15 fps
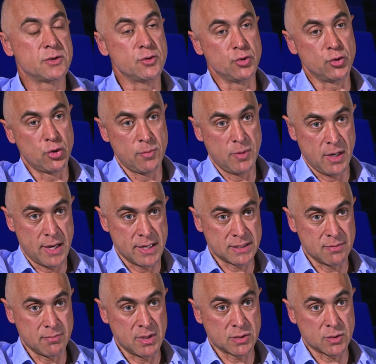to
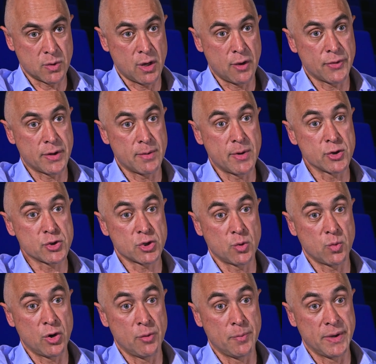normalising mental health and emotional
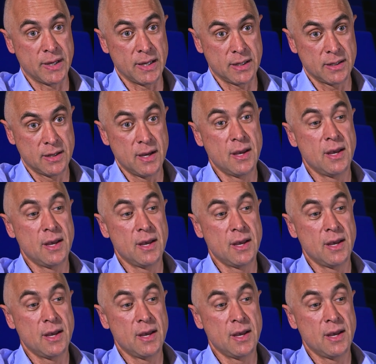well-being